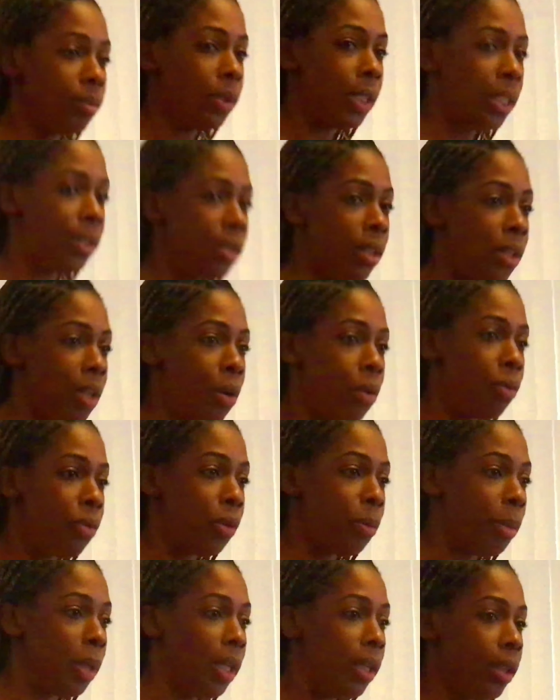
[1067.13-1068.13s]
it's a no for
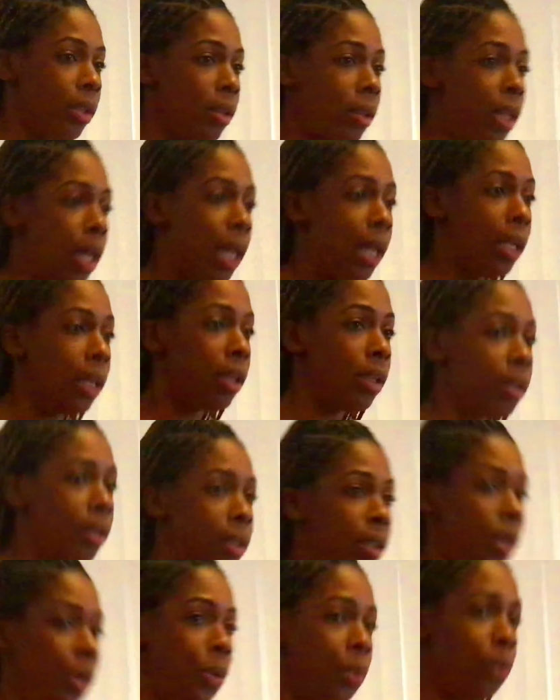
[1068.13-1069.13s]
me. Like
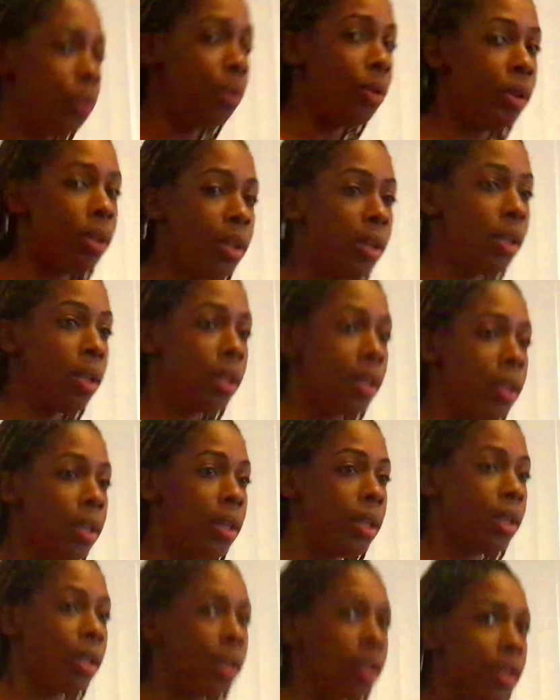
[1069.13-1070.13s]
you,
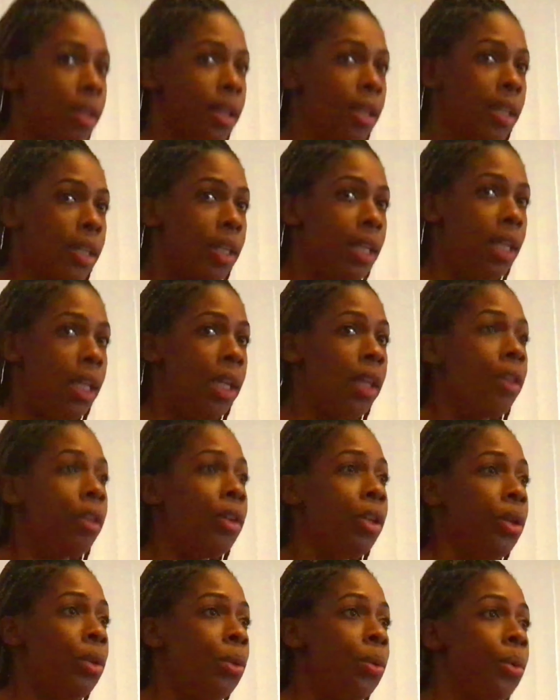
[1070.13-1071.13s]
either
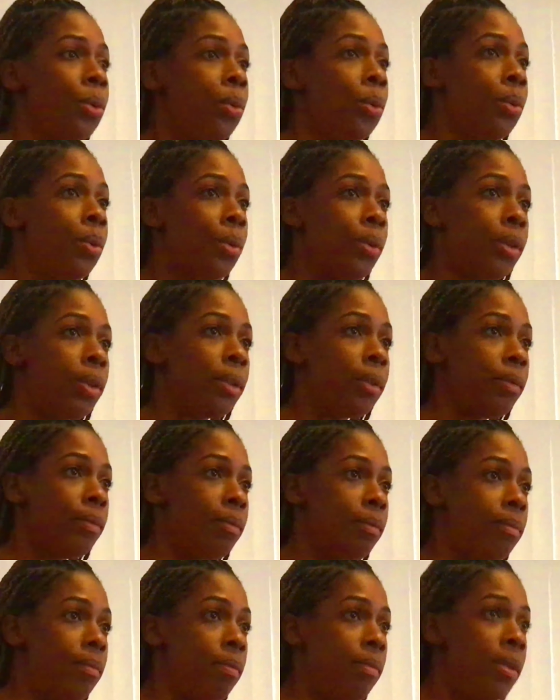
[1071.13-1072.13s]
you
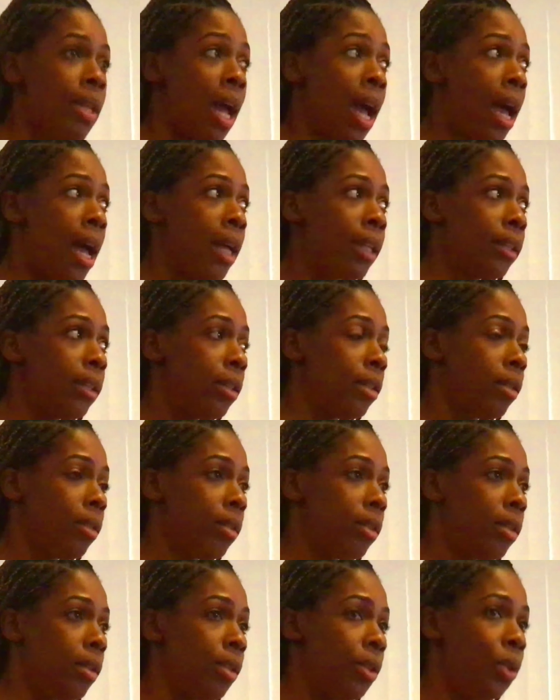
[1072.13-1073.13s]
not
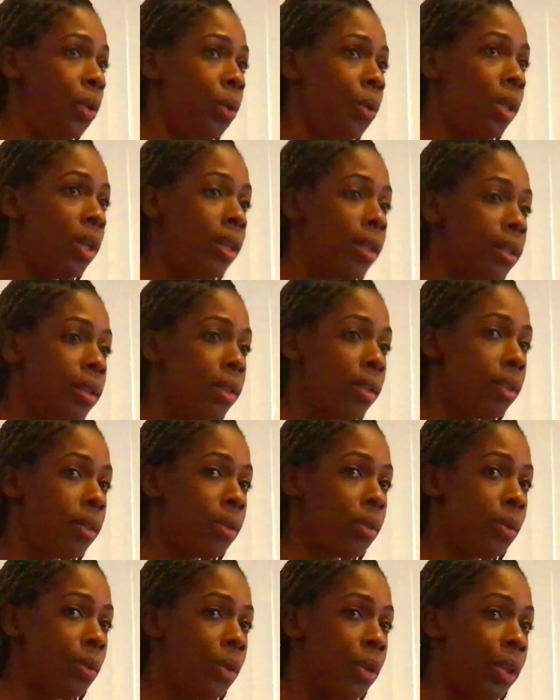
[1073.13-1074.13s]
do this
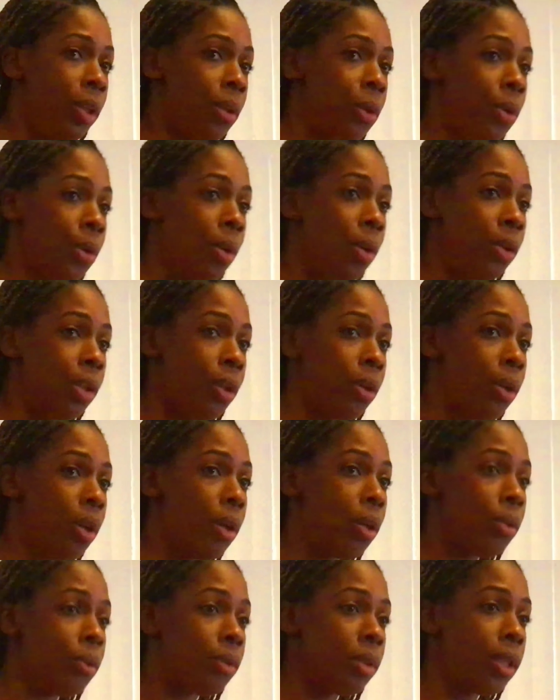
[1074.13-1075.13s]
or you're on your
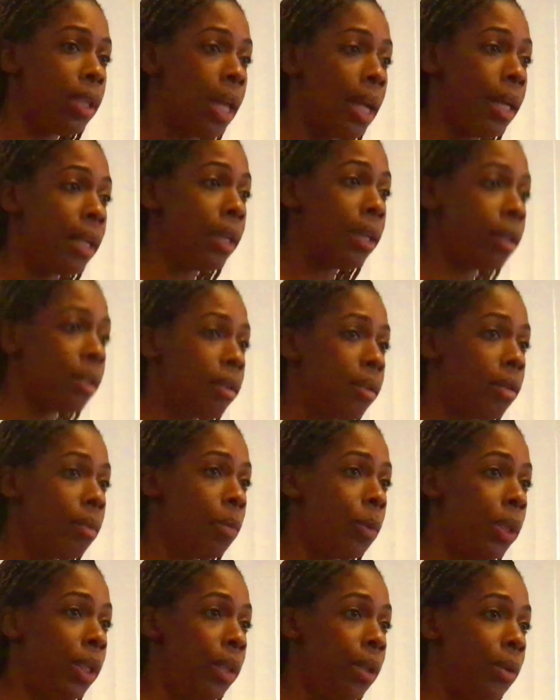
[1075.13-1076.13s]
own? Like,
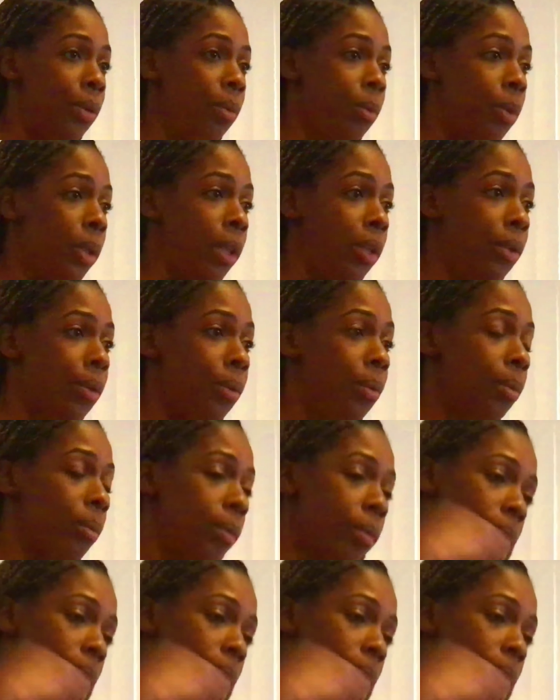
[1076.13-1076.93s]
what do you, what do you,